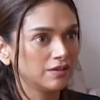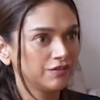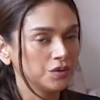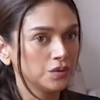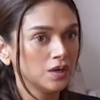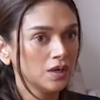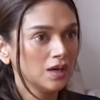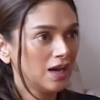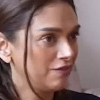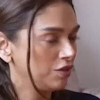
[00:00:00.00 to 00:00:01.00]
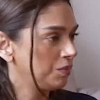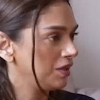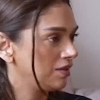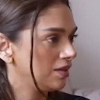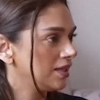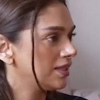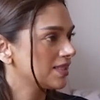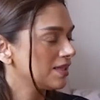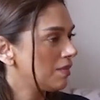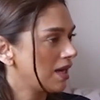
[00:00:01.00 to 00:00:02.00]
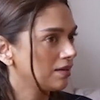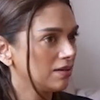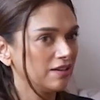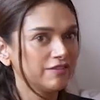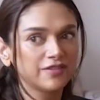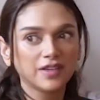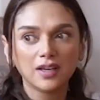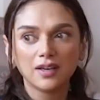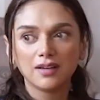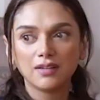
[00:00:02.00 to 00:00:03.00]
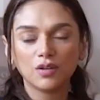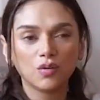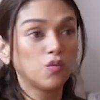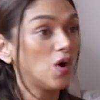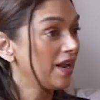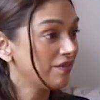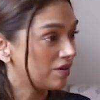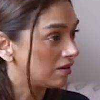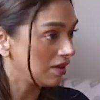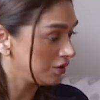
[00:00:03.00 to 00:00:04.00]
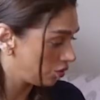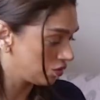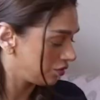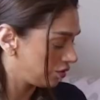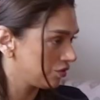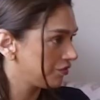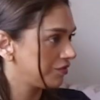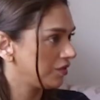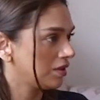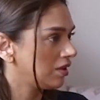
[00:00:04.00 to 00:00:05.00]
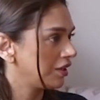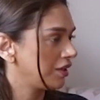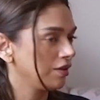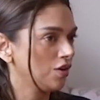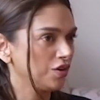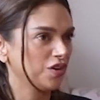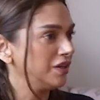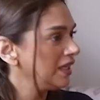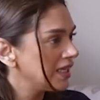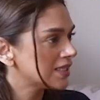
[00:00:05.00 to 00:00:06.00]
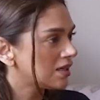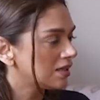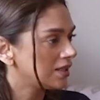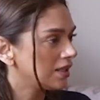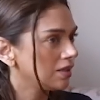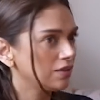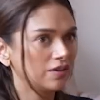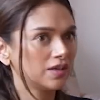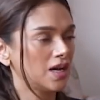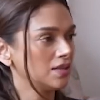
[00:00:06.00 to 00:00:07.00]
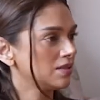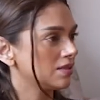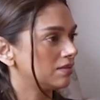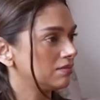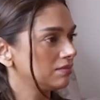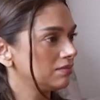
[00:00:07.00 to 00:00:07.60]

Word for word: if you have your period. It doesn't matter if you know whatever you you've hurt your your knees hurting. You're a dancer,